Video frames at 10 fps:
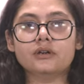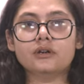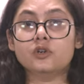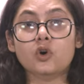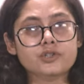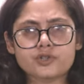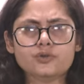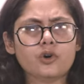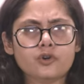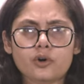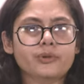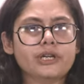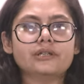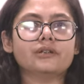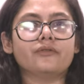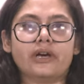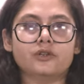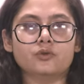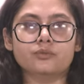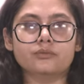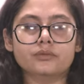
Laws do not operate in a vacuum.